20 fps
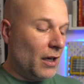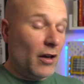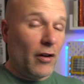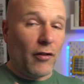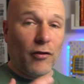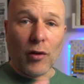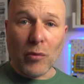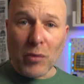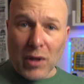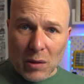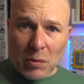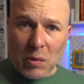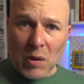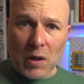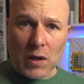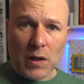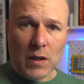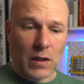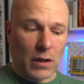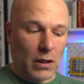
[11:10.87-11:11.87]
For me
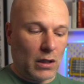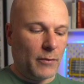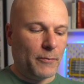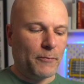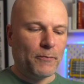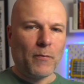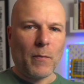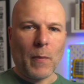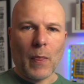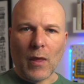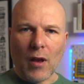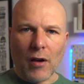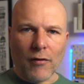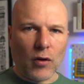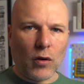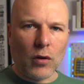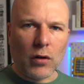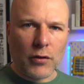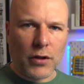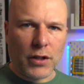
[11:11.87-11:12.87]
personally, of
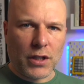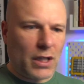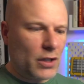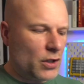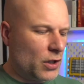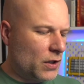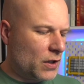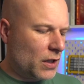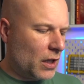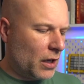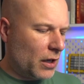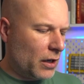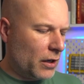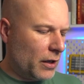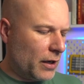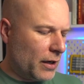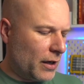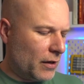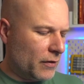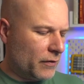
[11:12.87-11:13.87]
all of the digits that I
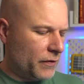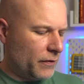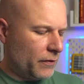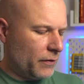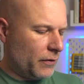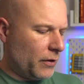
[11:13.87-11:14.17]
have,